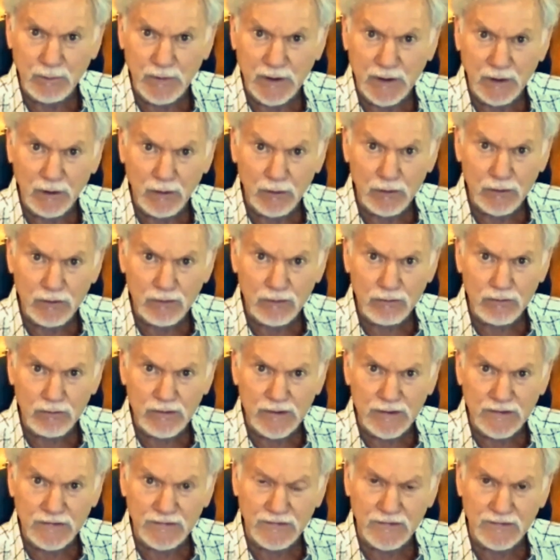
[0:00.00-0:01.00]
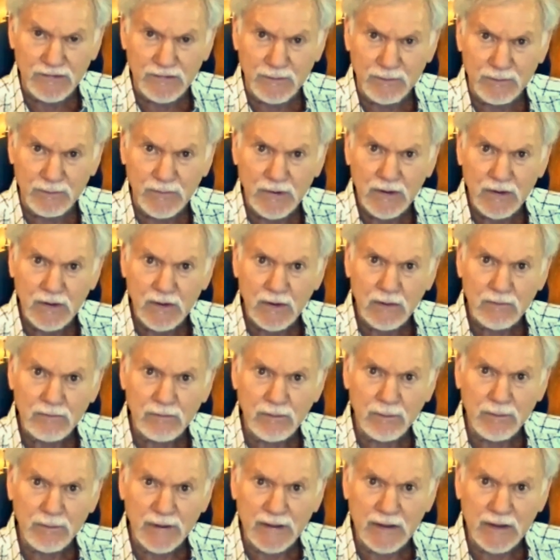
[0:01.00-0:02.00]
we heard criticism
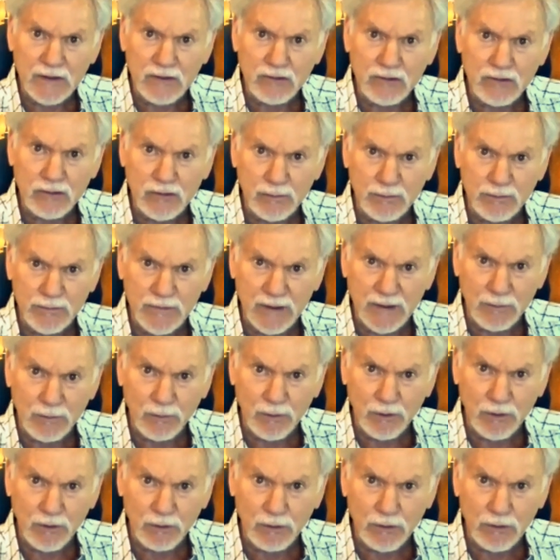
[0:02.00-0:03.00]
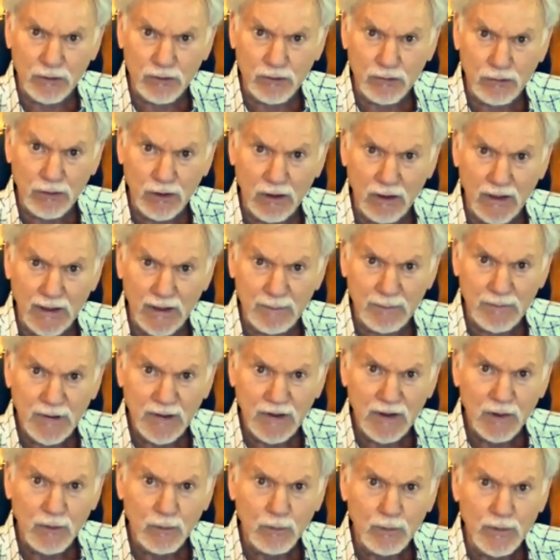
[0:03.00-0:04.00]
from a kinship network or a tribe,
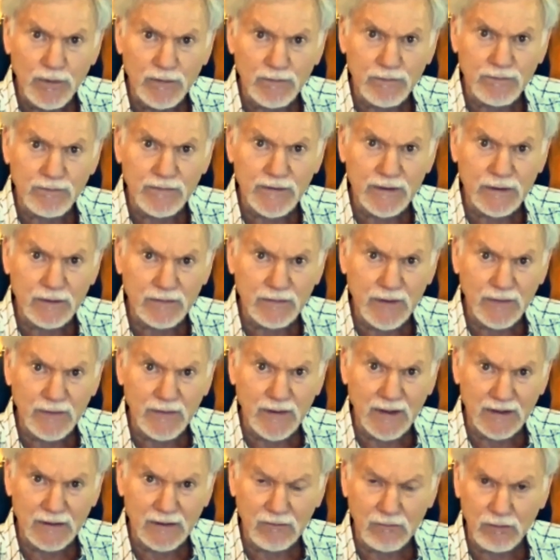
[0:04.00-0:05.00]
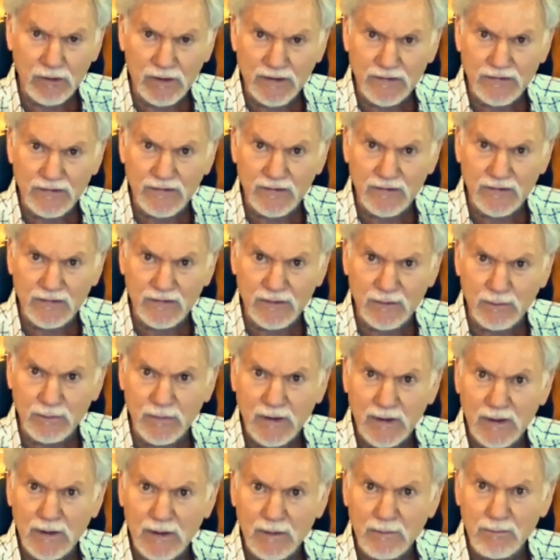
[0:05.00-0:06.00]
we feared that criticism
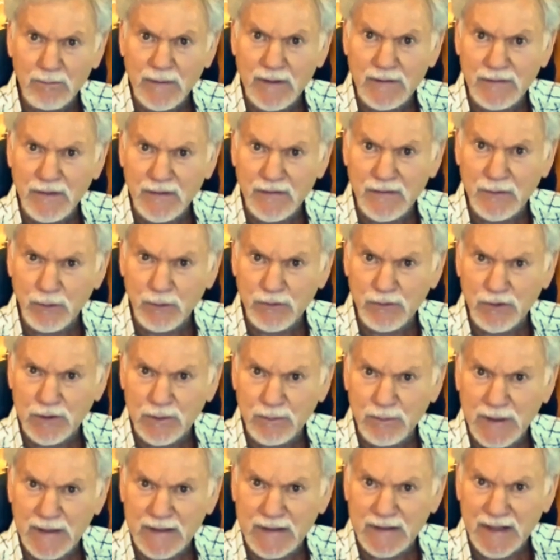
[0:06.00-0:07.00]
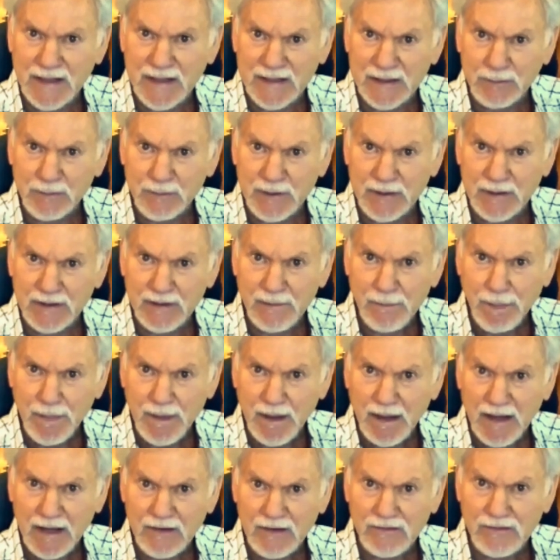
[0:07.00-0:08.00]
meant that there was going to be an enemy.
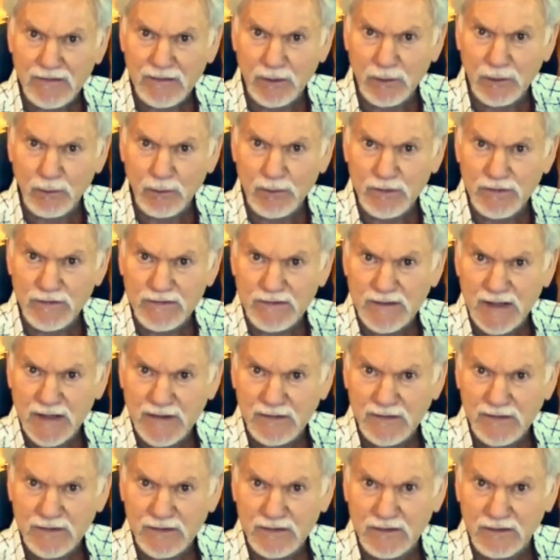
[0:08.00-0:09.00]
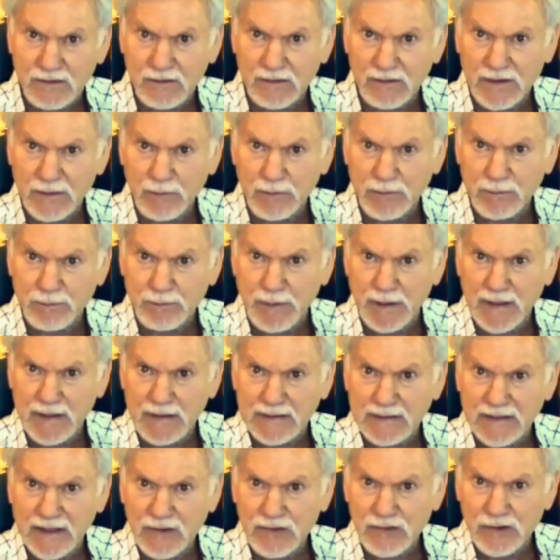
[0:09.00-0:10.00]
And so it was necessary, it was
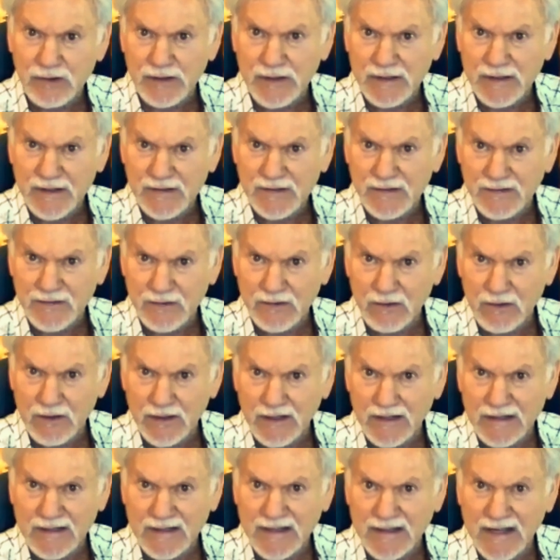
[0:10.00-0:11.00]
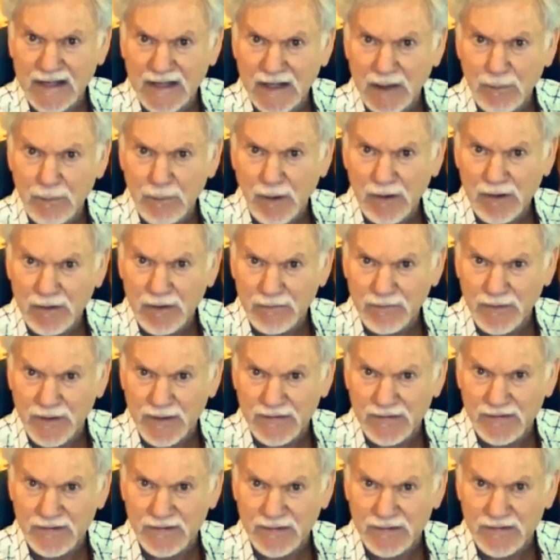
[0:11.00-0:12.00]
biologically necessary to get up our
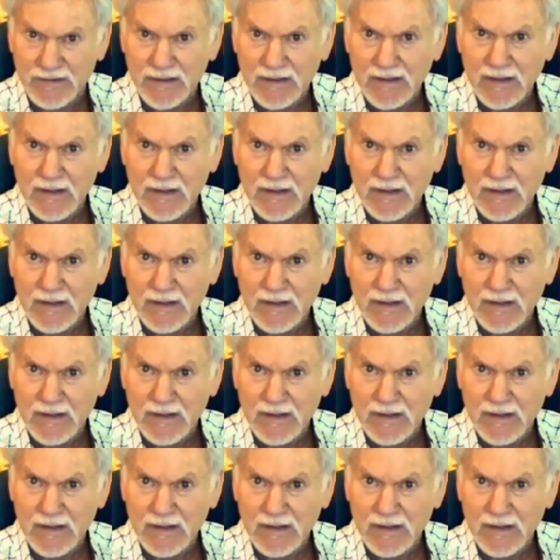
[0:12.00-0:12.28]
defenses